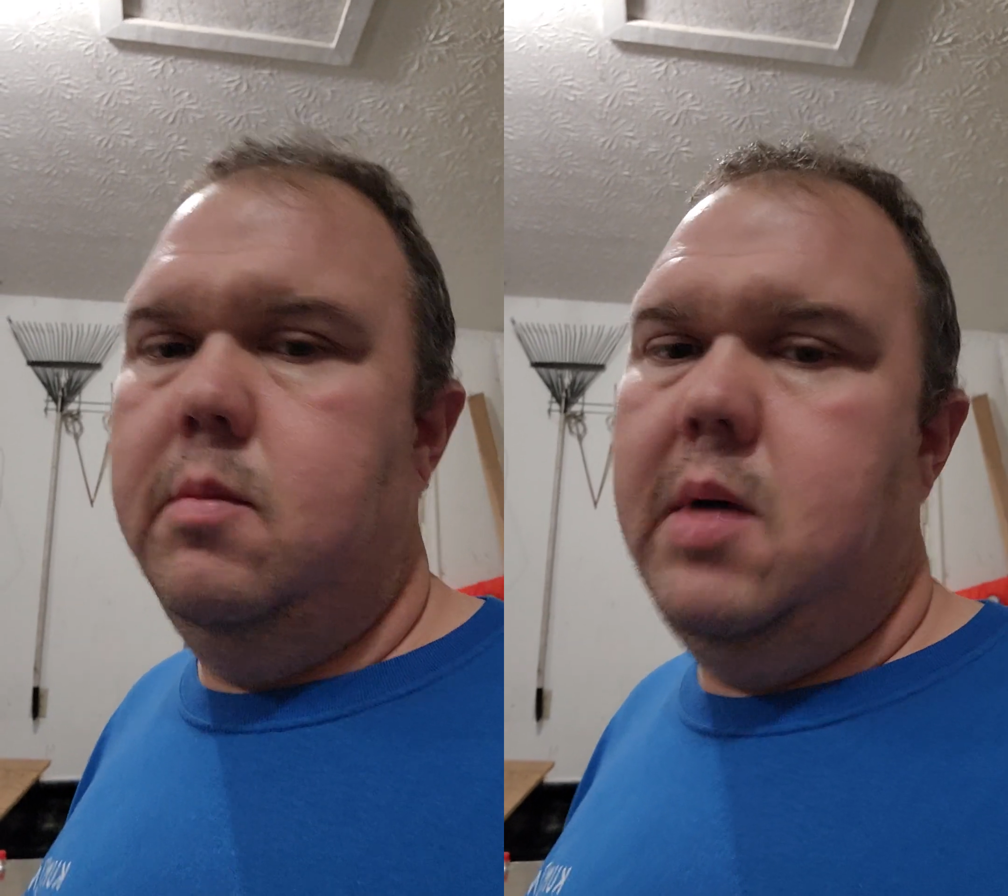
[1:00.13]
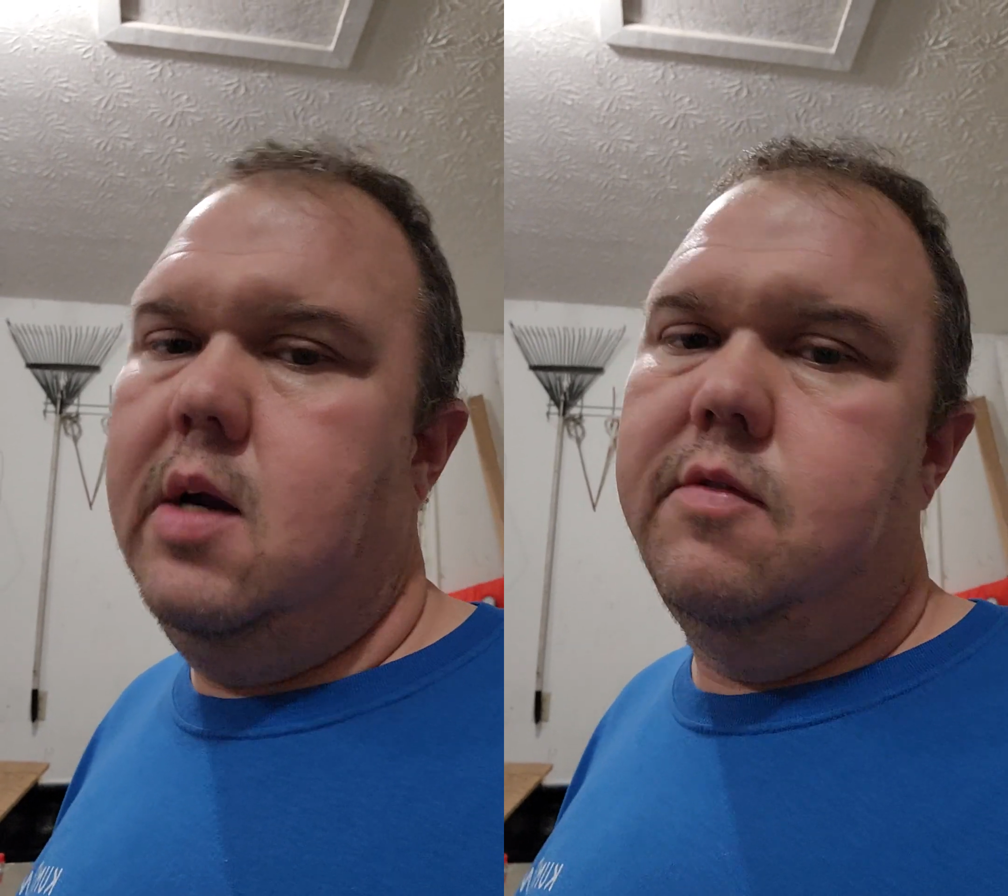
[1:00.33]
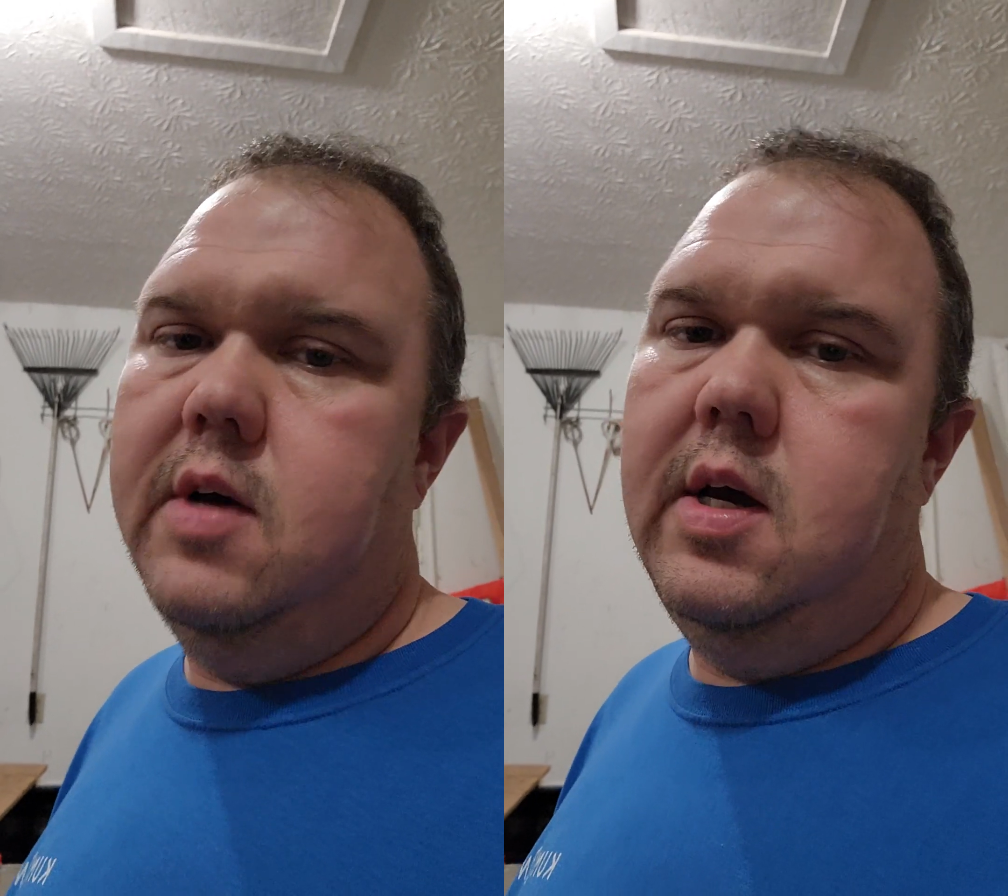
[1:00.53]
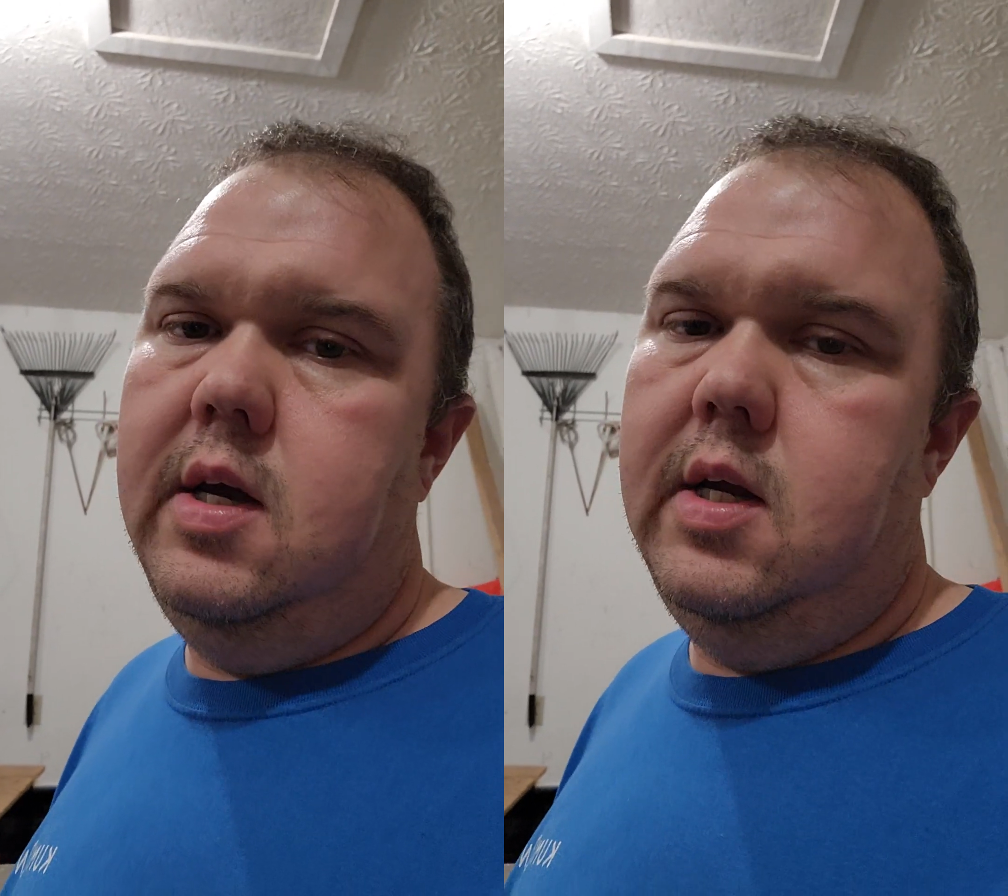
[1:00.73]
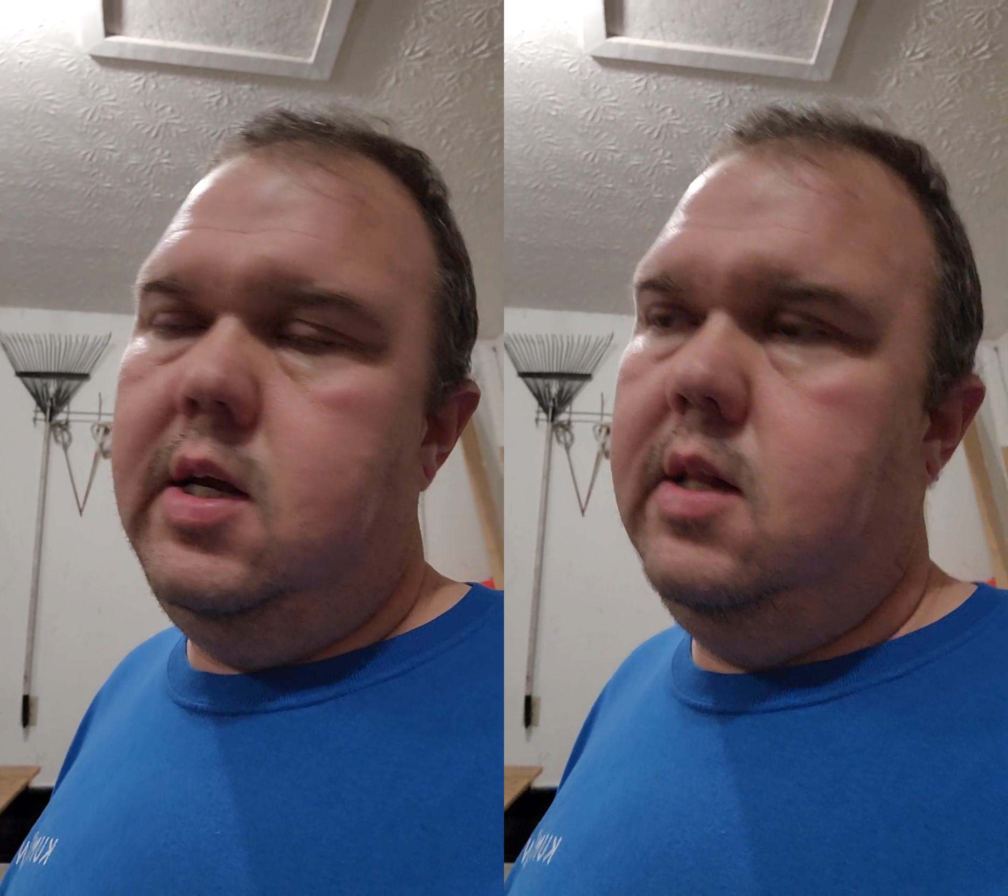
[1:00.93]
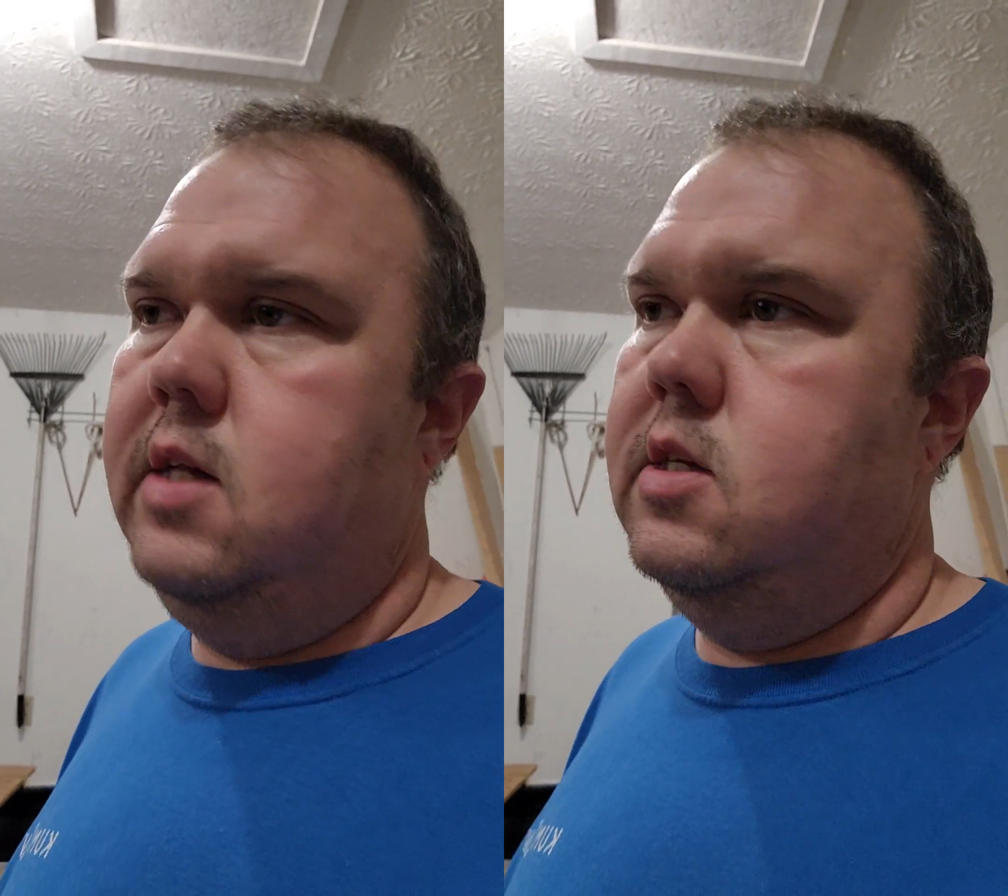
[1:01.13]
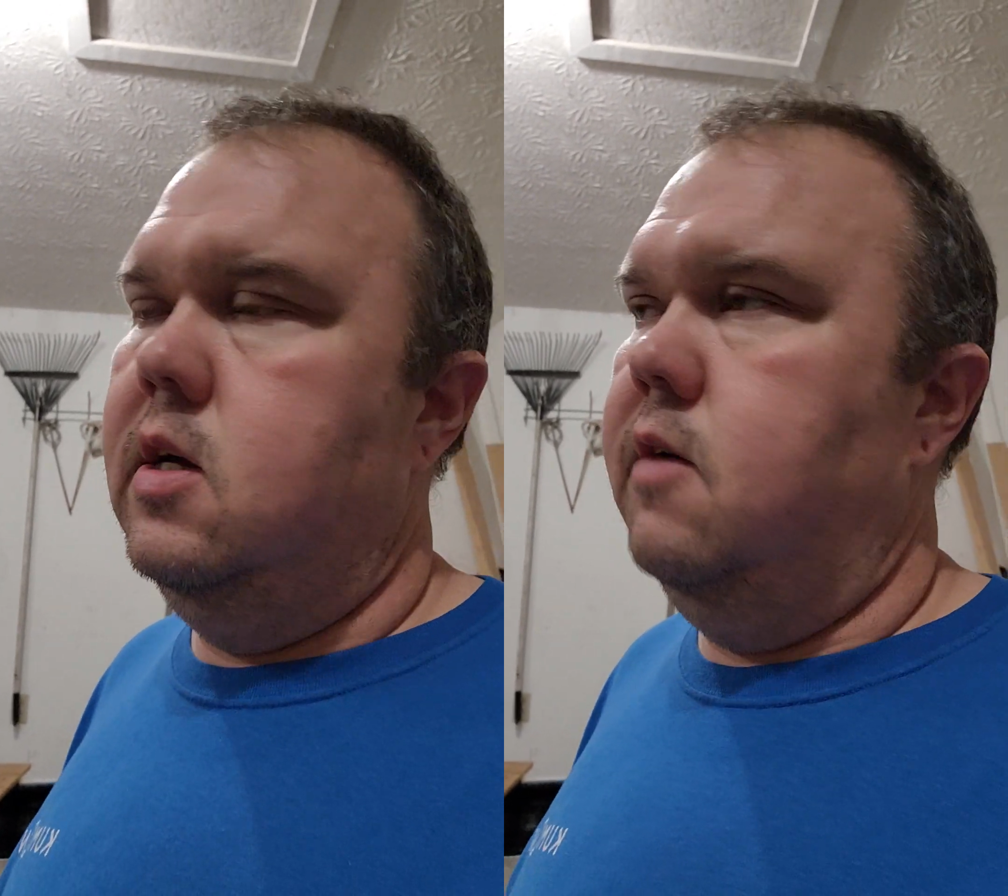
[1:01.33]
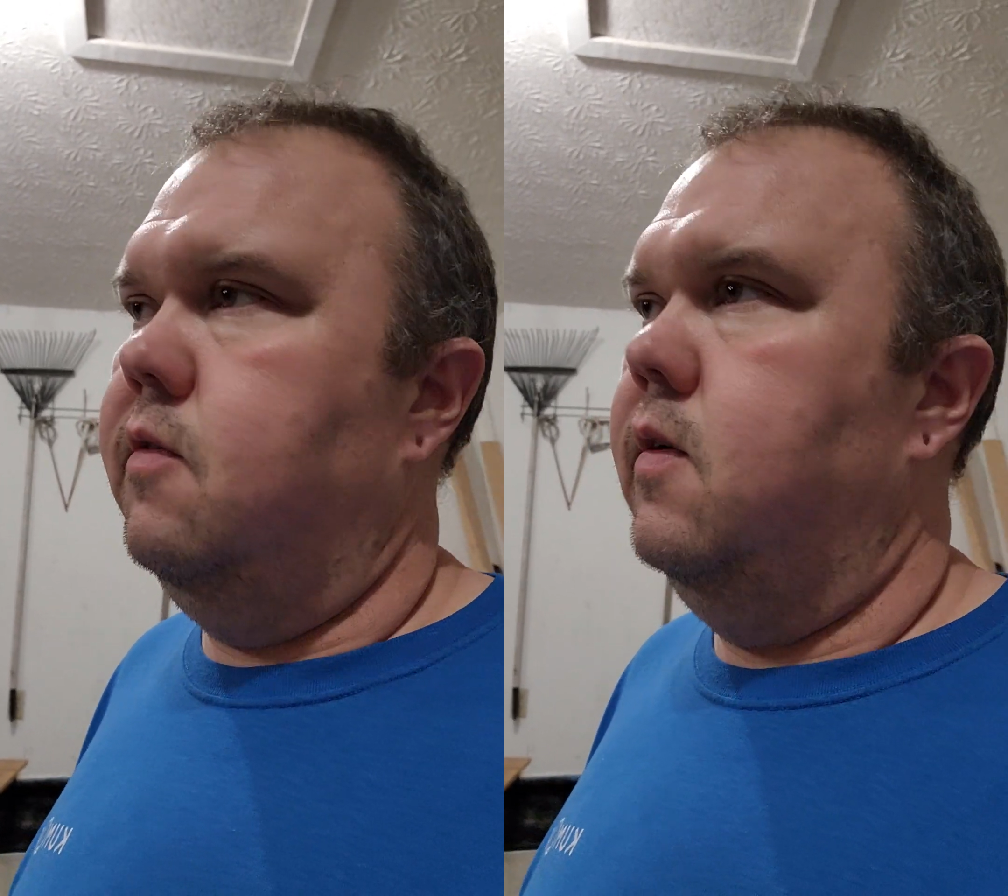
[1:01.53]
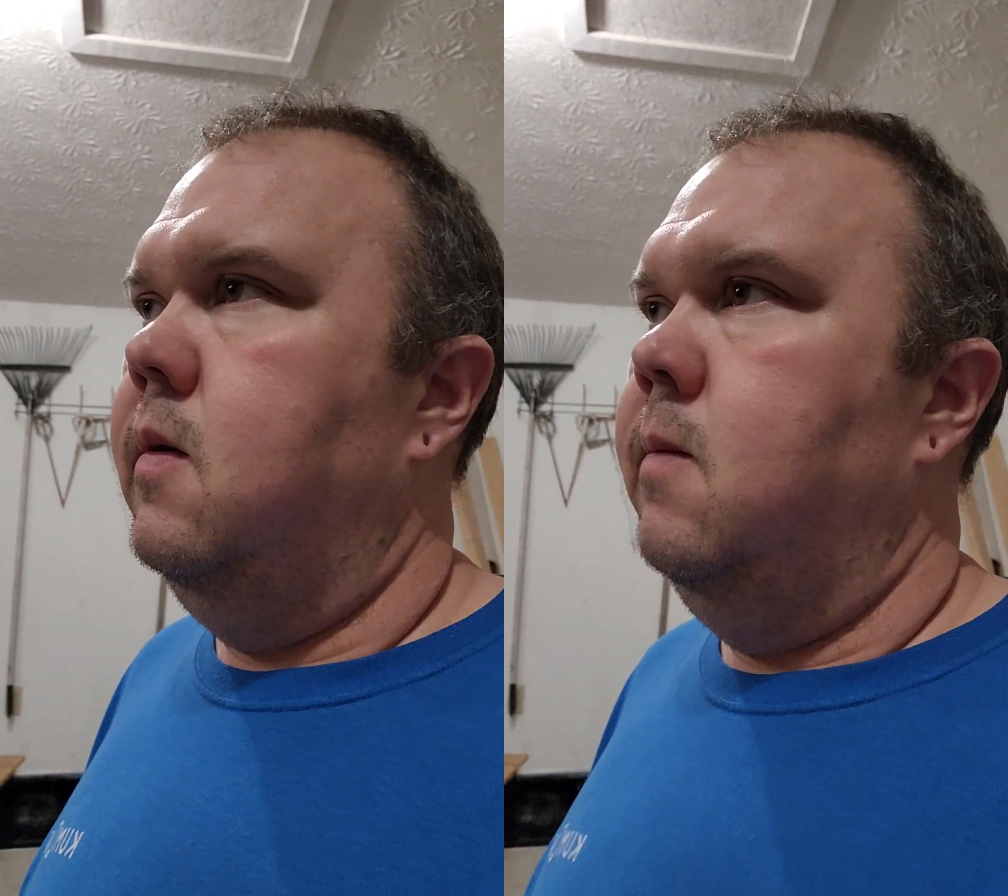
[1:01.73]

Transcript: modify any of that stuff.